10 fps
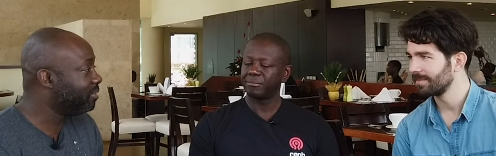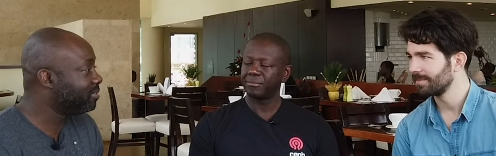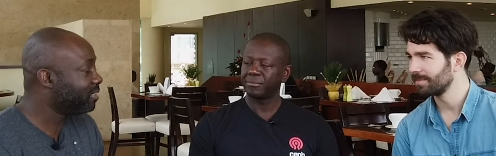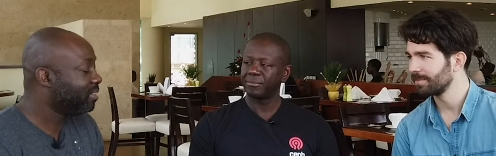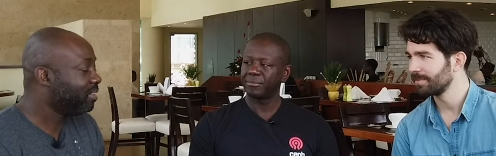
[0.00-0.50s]

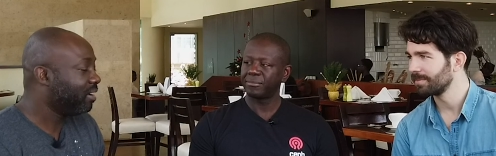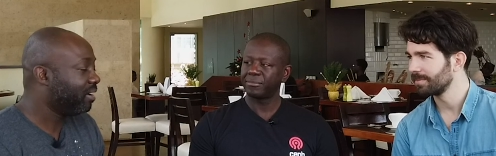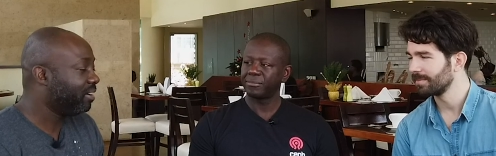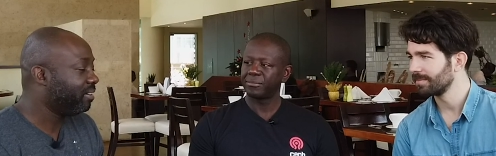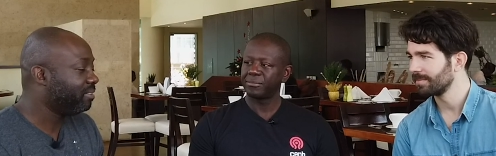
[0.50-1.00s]
Speaker 1: years.
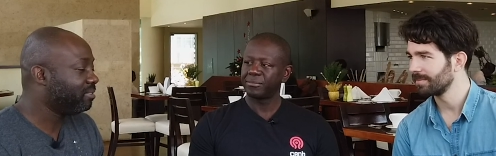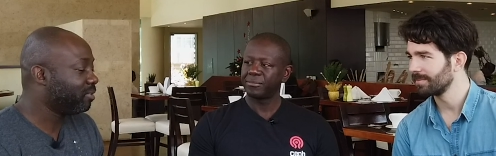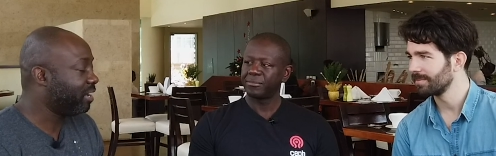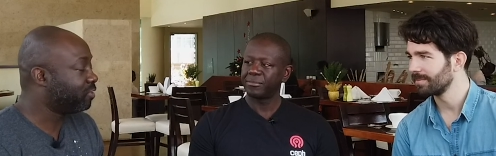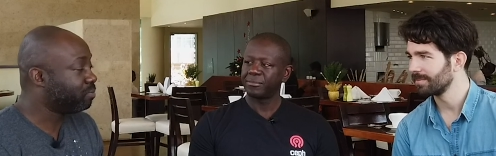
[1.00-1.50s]
Uh, so
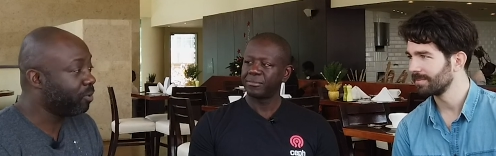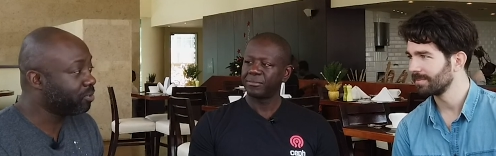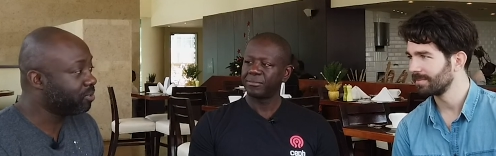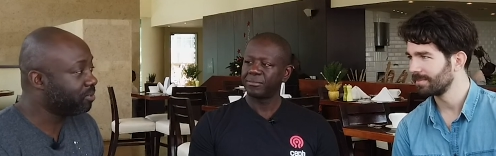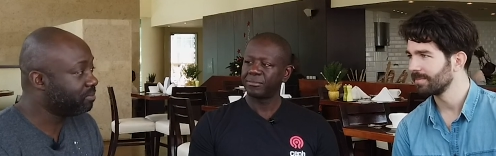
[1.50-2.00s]
that
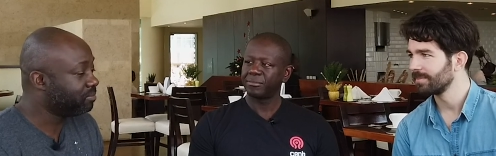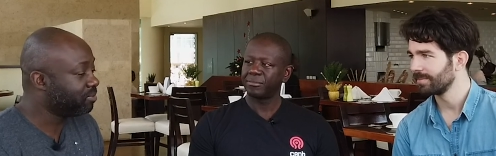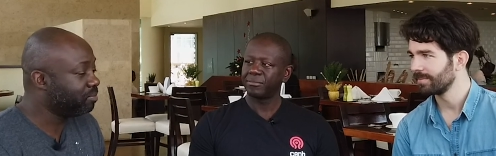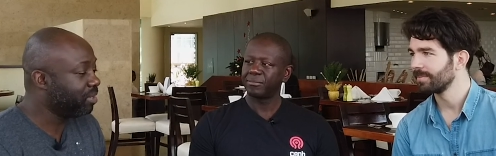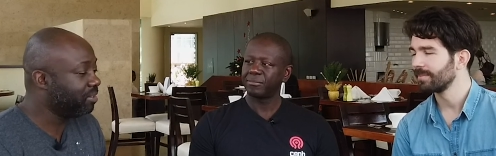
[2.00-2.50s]
exposure
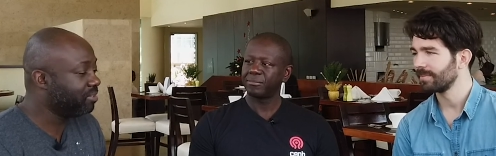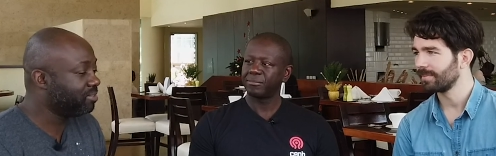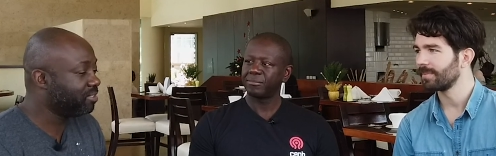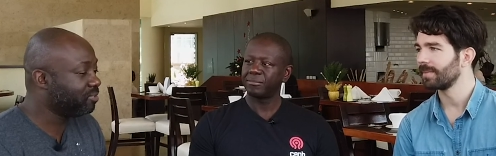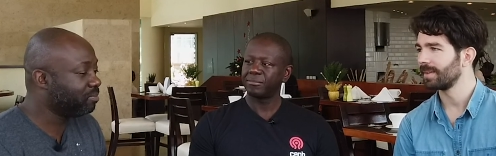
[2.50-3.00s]
to me
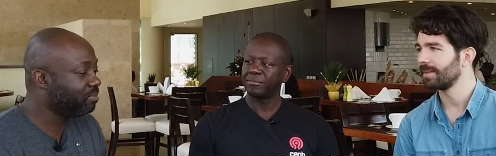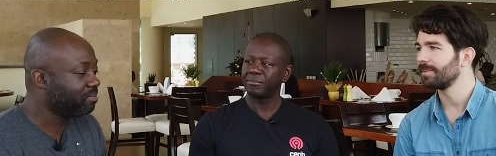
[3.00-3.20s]
is, is